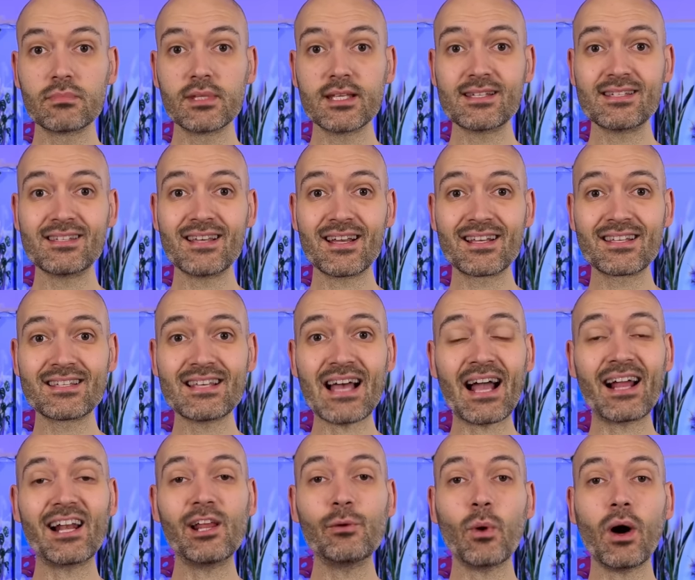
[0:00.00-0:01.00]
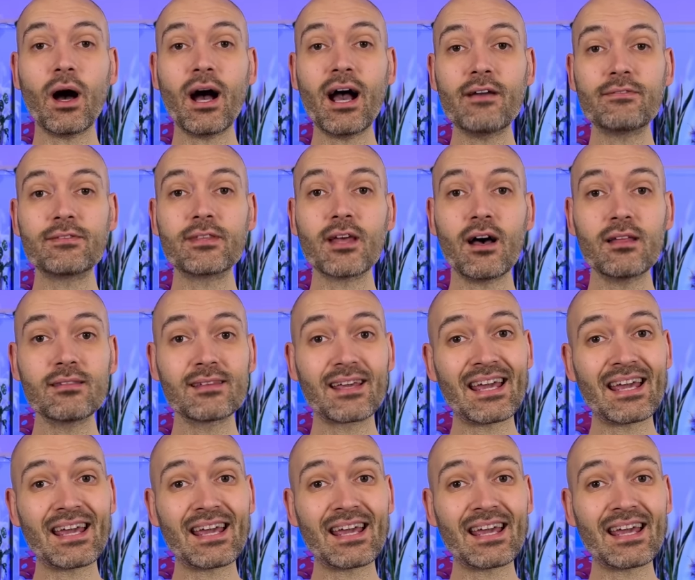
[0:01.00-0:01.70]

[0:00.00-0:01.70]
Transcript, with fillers: this is exactly what I've done